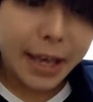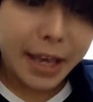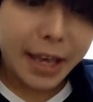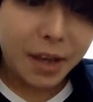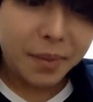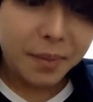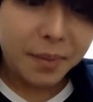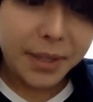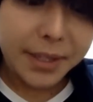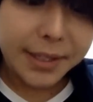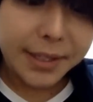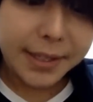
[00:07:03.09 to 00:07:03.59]

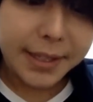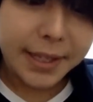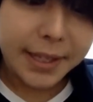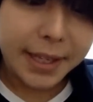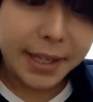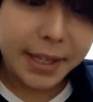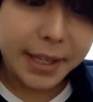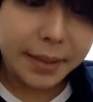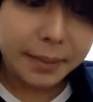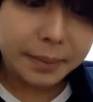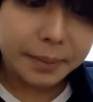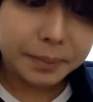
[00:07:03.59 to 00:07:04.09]
Amos
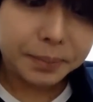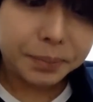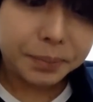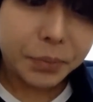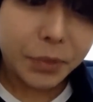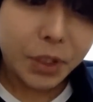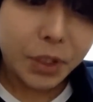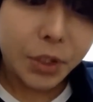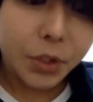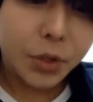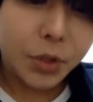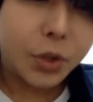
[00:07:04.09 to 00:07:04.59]
Yee
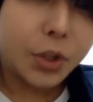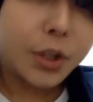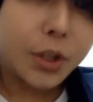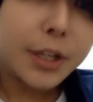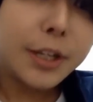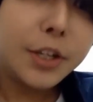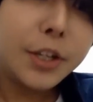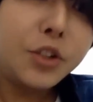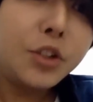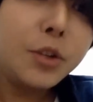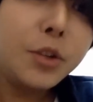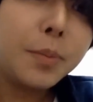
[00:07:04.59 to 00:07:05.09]
to
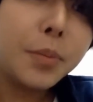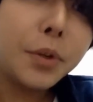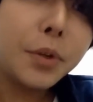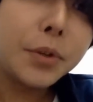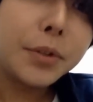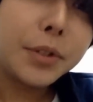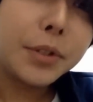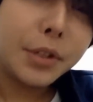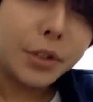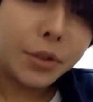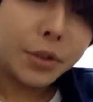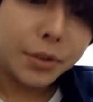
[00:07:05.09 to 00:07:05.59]

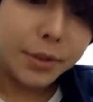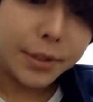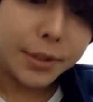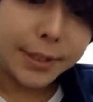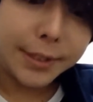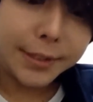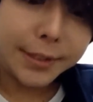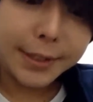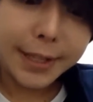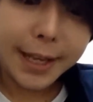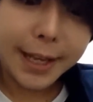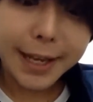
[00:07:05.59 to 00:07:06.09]
contribute to
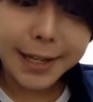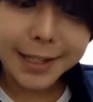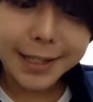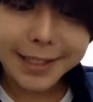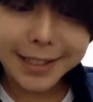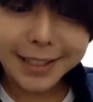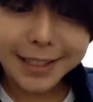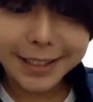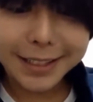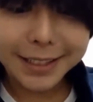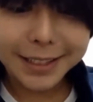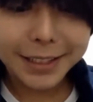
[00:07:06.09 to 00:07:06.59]

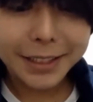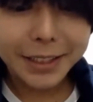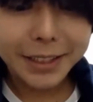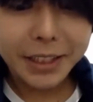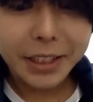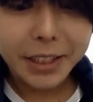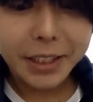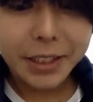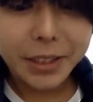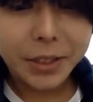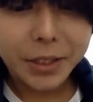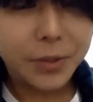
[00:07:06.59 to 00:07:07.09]
society,
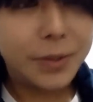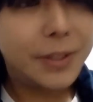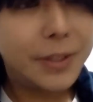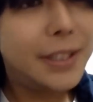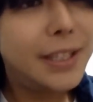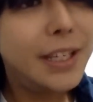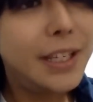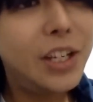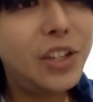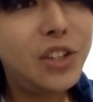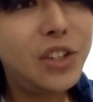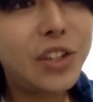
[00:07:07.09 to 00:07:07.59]
to
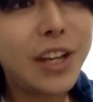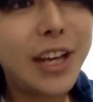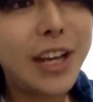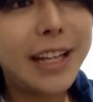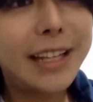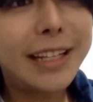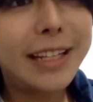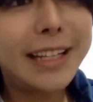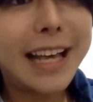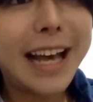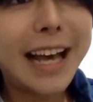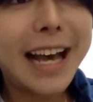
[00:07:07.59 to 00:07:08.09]
teach
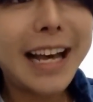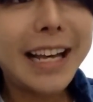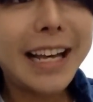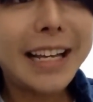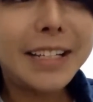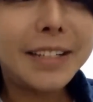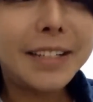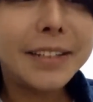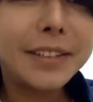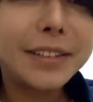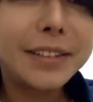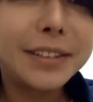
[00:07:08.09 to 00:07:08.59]
and
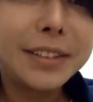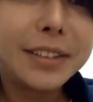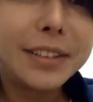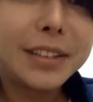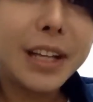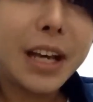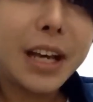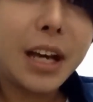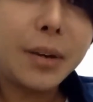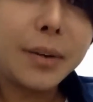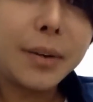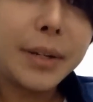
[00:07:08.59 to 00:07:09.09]
guide
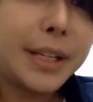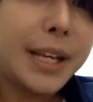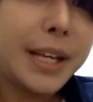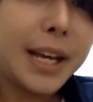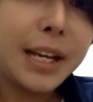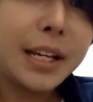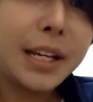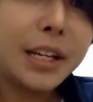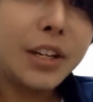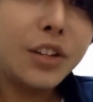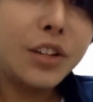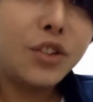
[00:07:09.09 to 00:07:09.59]
our
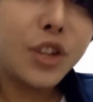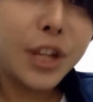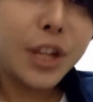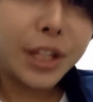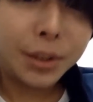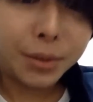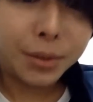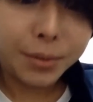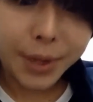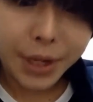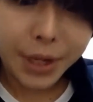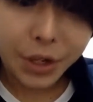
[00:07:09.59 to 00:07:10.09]
younger
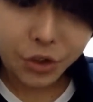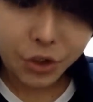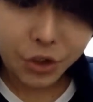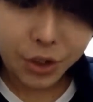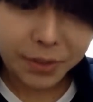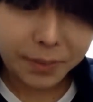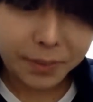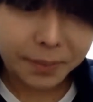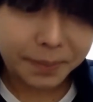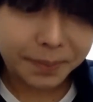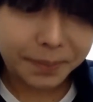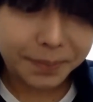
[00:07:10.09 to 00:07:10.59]

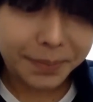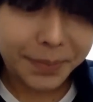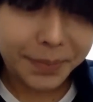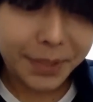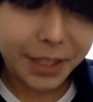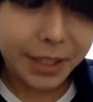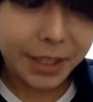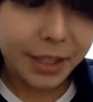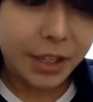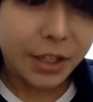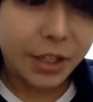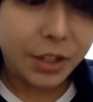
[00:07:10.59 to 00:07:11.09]
generation,
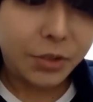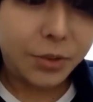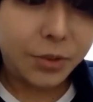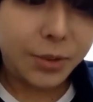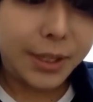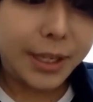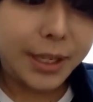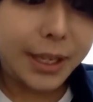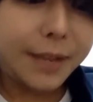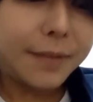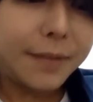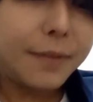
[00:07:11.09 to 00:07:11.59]
to
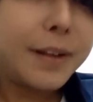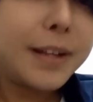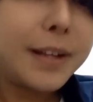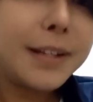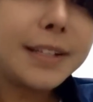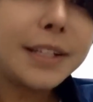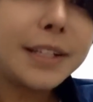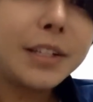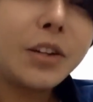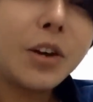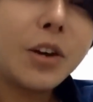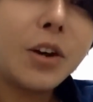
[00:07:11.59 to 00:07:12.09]
give
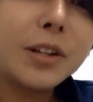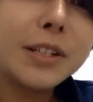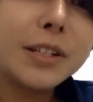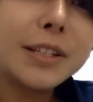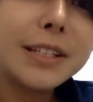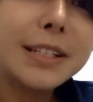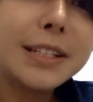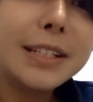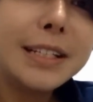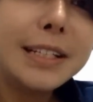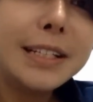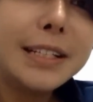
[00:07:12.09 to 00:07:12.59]
us an
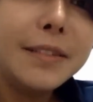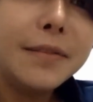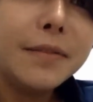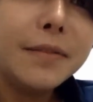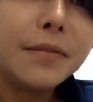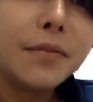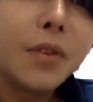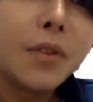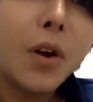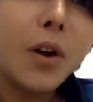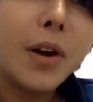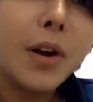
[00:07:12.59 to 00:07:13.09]
alternative
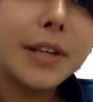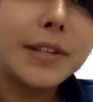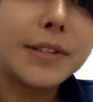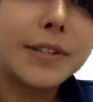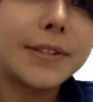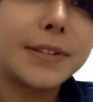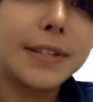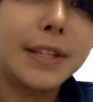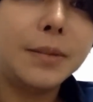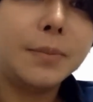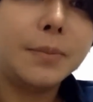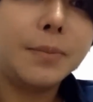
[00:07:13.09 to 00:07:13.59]

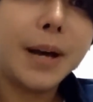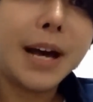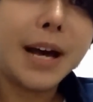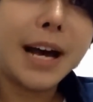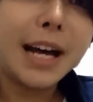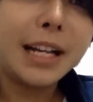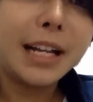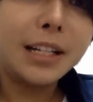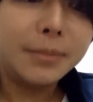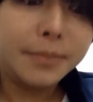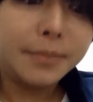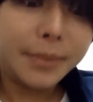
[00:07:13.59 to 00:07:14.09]
voice in
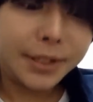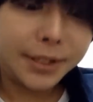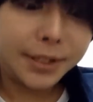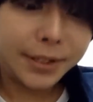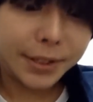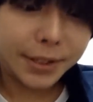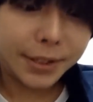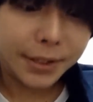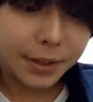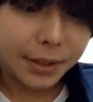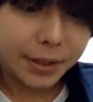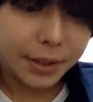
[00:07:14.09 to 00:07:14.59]

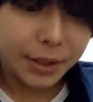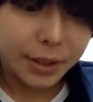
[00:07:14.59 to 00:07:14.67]
Parliament,